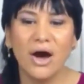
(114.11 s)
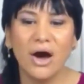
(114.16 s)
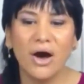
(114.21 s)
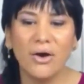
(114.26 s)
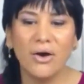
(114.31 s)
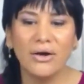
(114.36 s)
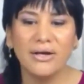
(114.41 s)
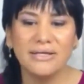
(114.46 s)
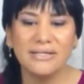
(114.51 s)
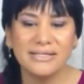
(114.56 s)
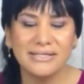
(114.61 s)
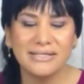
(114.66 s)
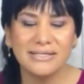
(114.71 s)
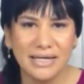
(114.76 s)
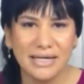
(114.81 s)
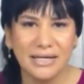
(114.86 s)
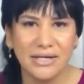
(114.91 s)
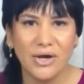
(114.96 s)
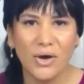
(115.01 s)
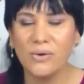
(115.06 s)
hoc
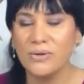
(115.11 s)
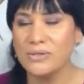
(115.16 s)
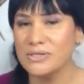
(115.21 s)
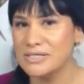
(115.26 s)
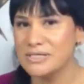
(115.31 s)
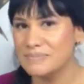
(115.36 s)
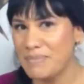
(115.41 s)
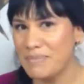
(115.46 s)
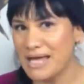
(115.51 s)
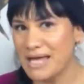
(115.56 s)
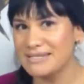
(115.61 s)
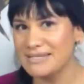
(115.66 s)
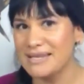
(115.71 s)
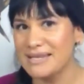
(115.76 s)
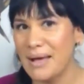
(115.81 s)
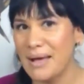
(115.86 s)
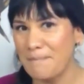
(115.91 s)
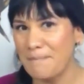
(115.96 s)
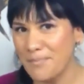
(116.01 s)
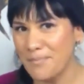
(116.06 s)
signo
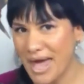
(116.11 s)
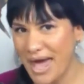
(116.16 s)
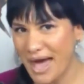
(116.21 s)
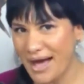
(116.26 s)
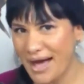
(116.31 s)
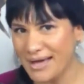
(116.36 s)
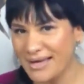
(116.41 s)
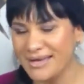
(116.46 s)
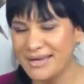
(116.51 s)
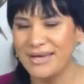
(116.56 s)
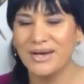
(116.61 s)
spes mea